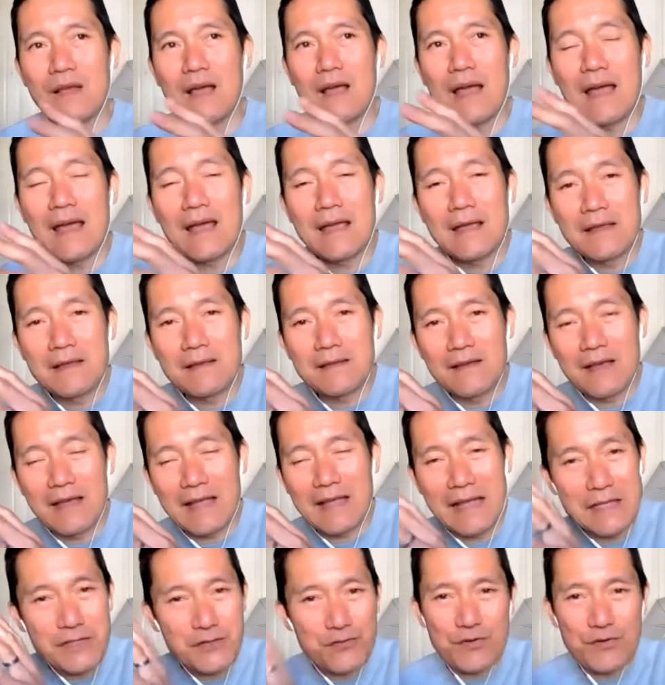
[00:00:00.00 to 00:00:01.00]
a
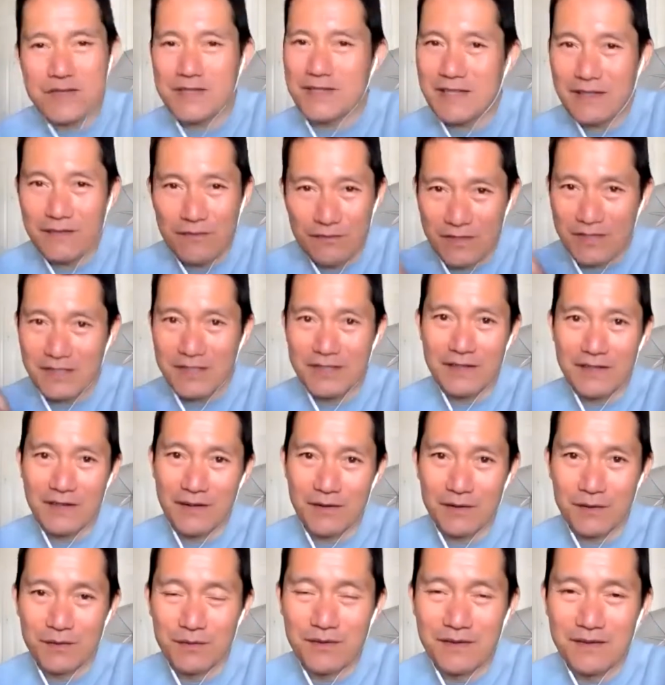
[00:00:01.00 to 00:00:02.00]
interesting video
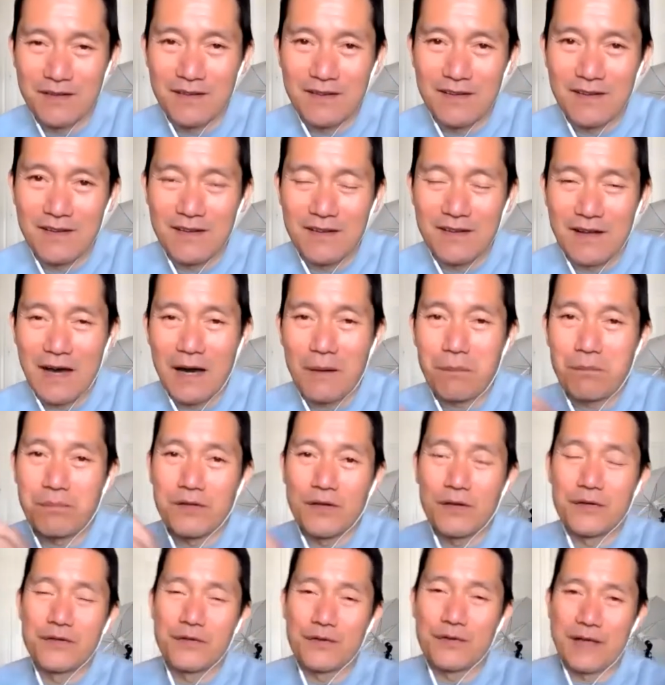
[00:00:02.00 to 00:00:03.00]

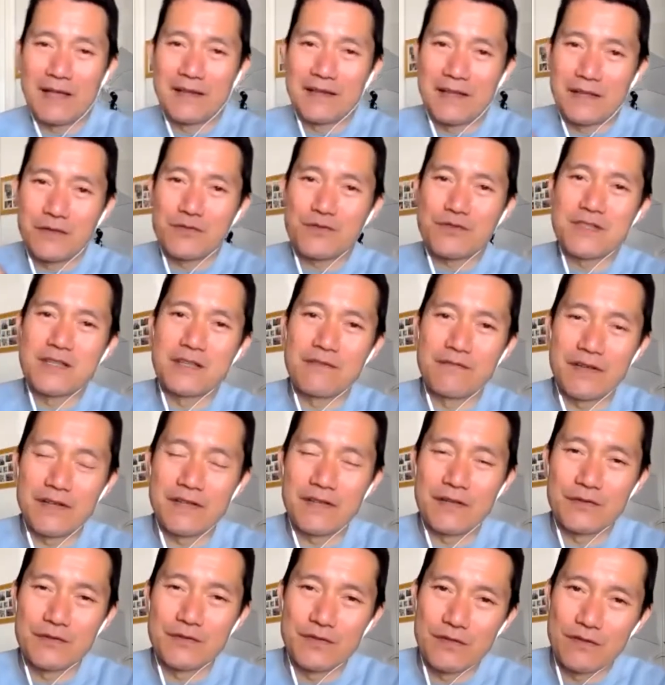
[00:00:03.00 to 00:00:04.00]
upload your an interesting
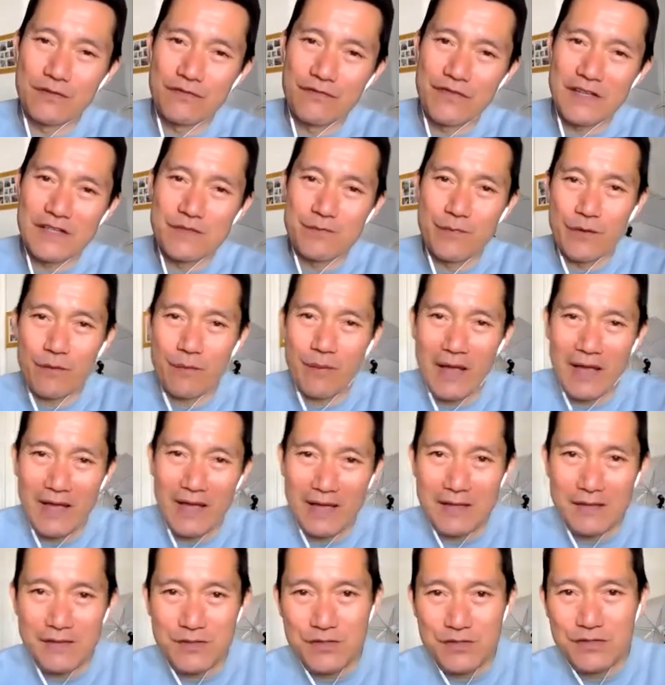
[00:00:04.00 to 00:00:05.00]
video to your facebook
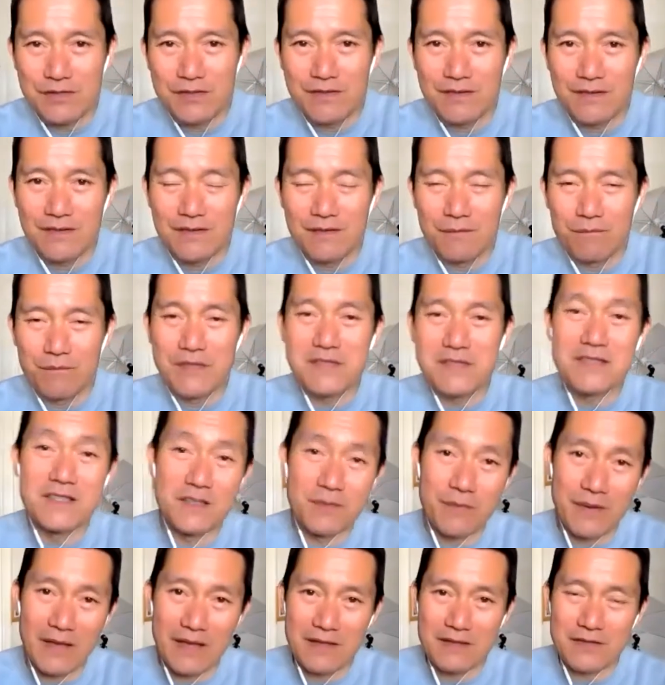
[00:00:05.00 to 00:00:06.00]
page business
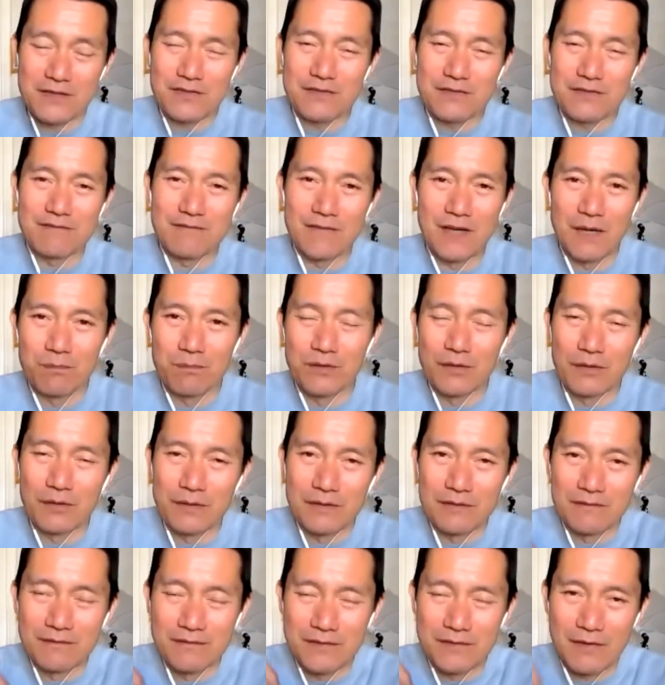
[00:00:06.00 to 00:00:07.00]
page upload
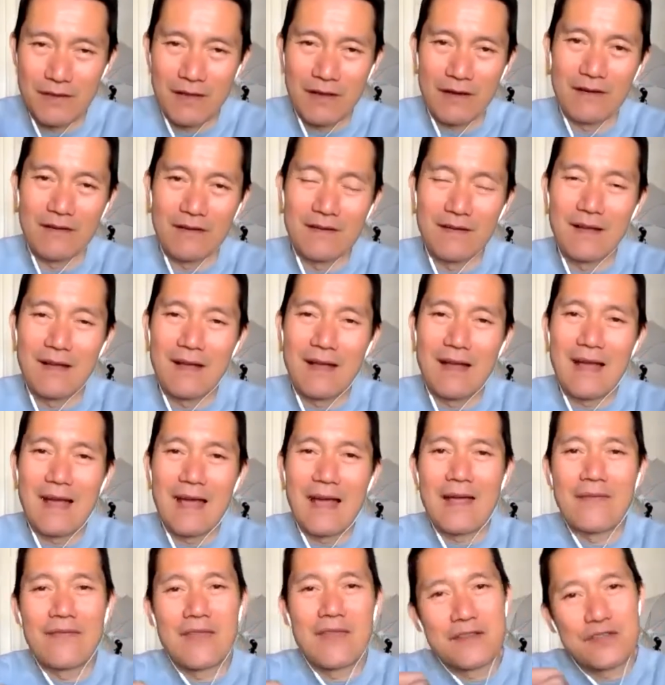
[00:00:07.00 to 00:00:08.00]
it to there
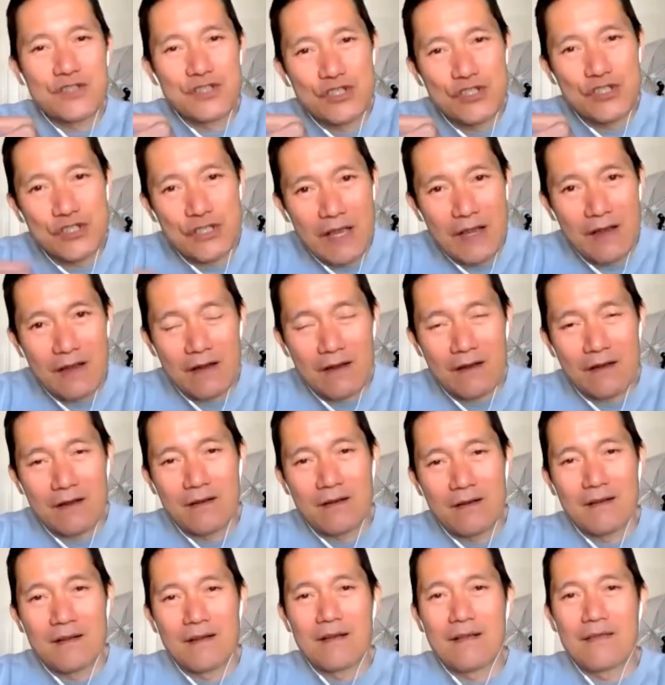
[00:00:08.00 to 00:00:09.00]
and then share
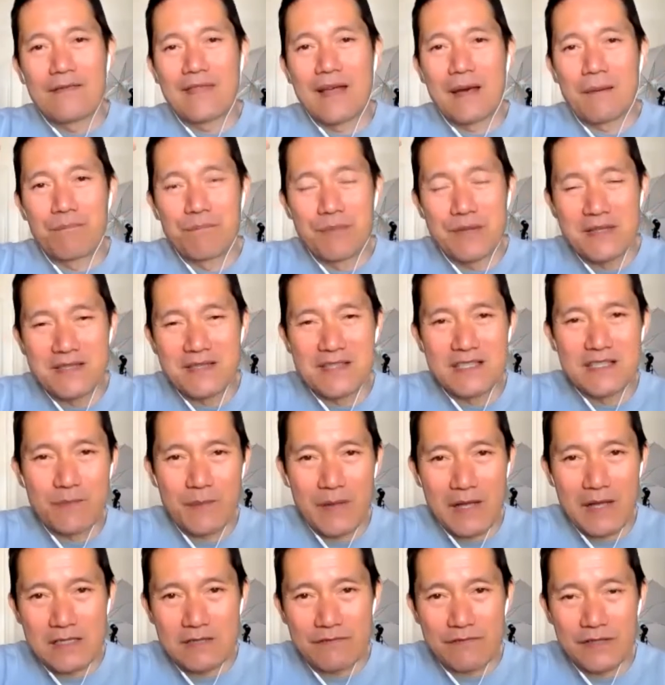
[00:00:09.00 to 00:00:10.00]
that business
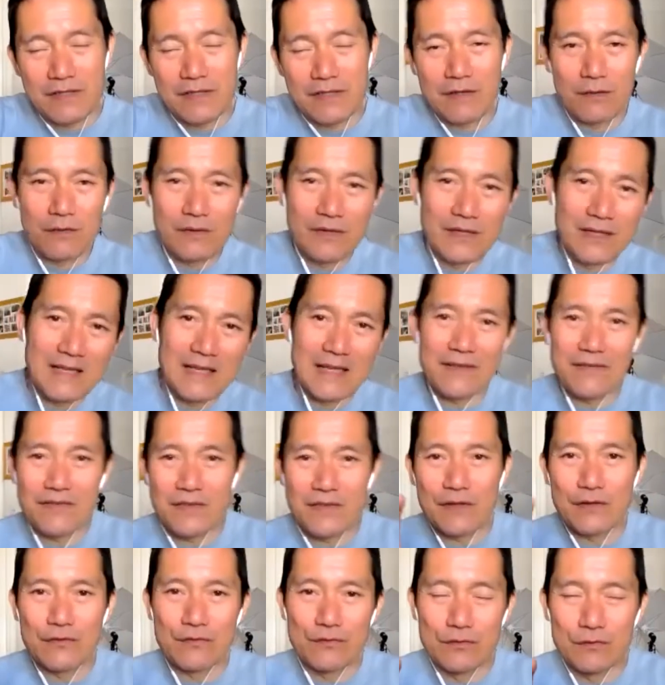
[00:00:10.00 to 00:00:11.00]
page video in
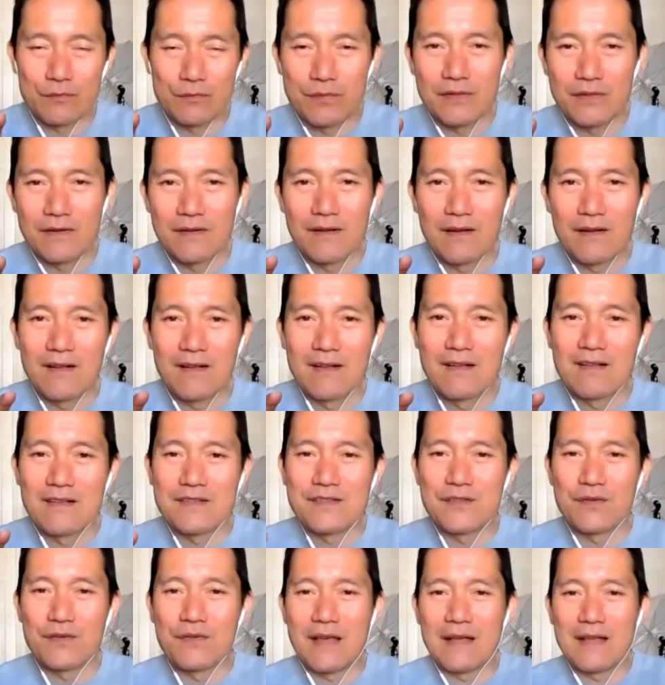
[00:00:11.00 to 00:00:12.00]
the group
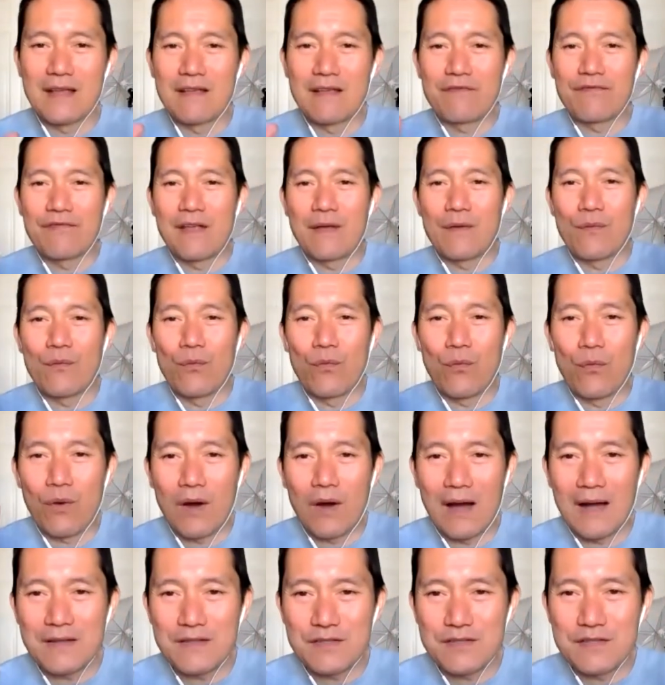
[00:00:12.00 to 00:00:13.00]
so that if they
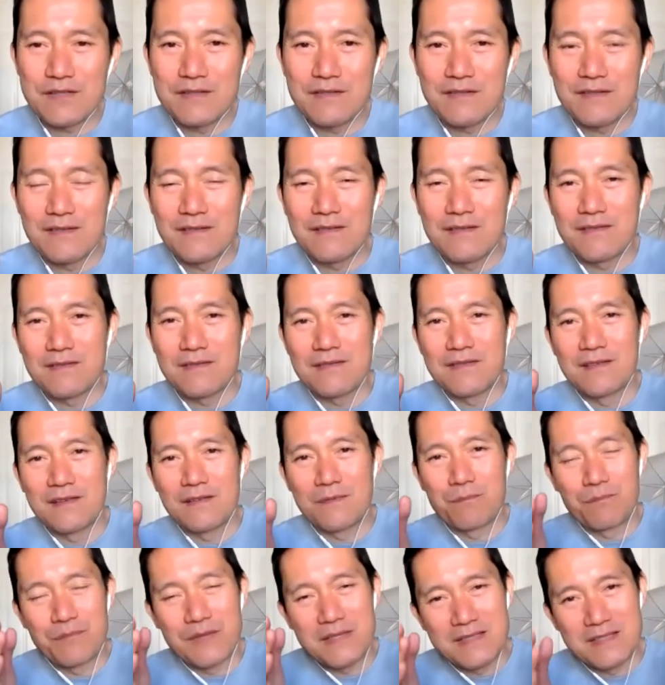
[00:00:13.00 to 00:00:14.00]
watch the
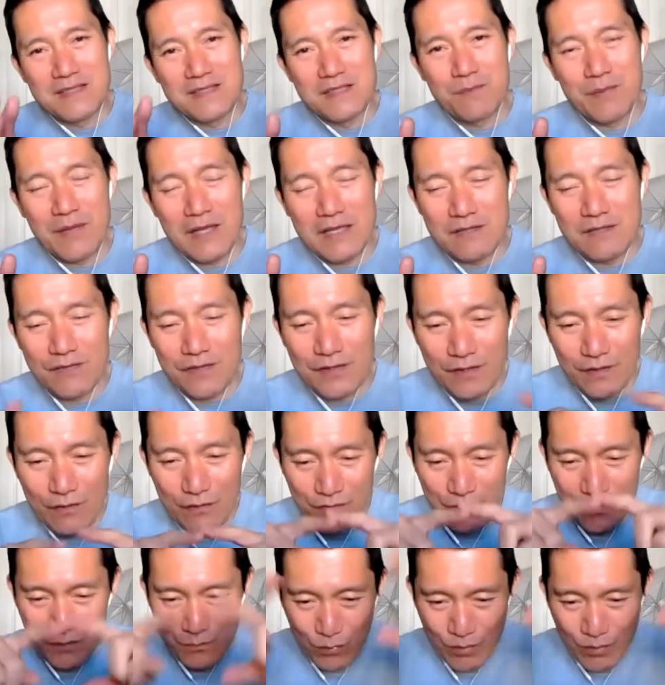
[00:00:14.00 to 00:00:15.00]
business page video
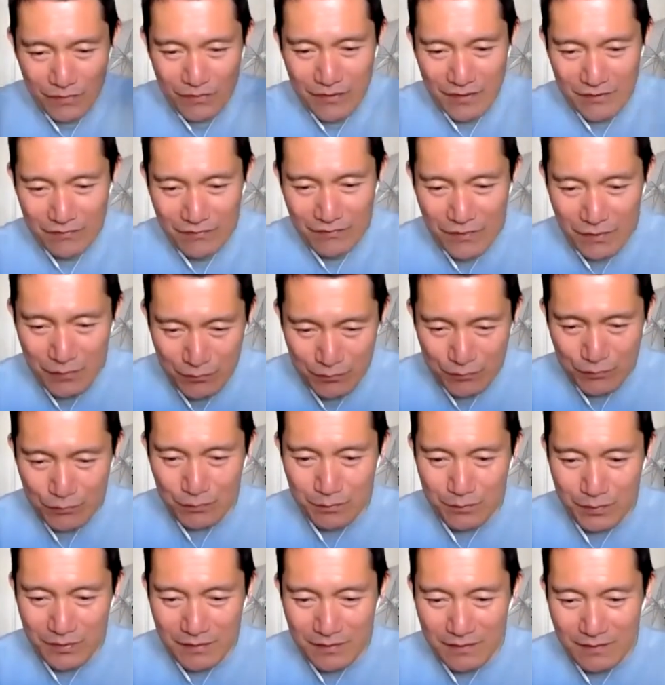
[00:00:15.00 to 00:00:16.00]
from within the group